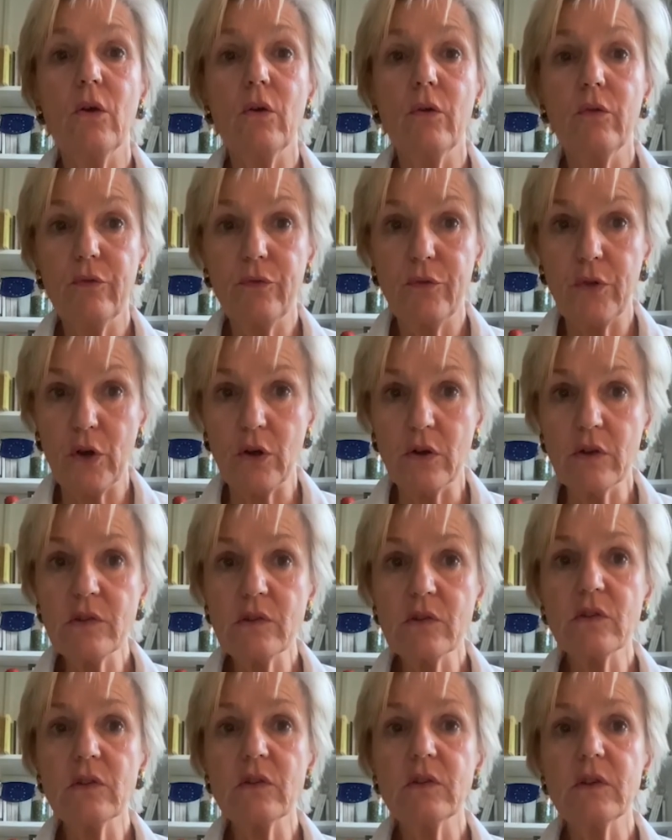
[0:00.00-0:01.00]

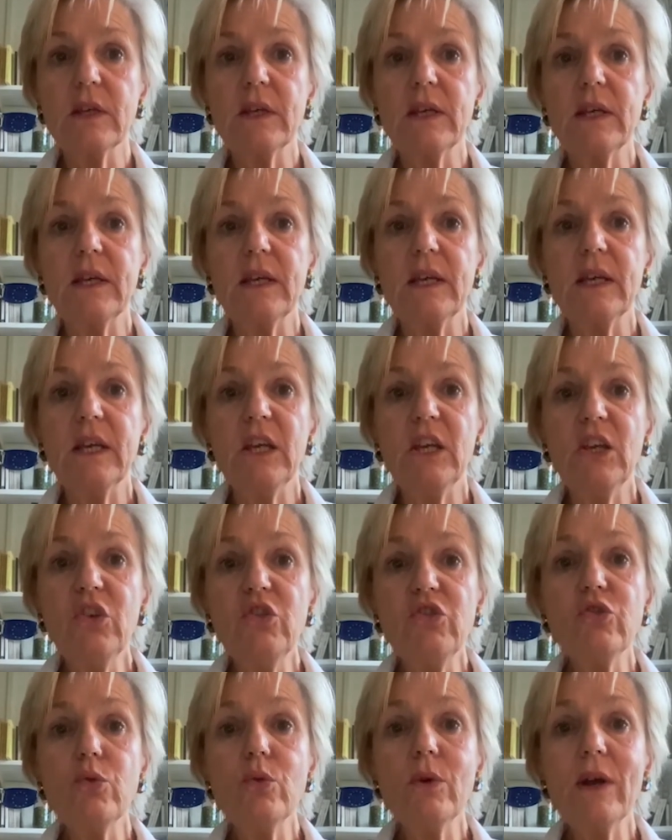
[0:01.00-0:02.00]
First,
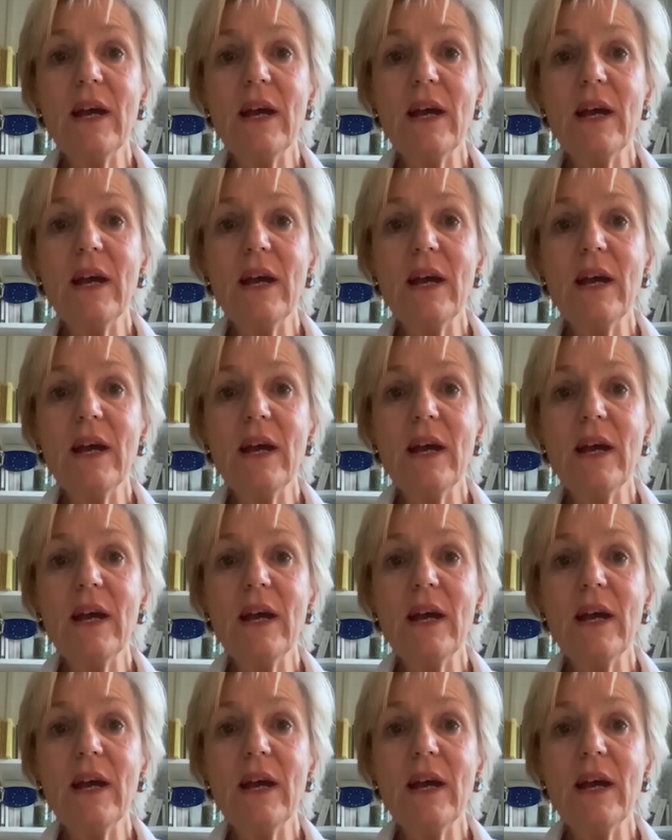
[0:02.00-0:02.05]
issue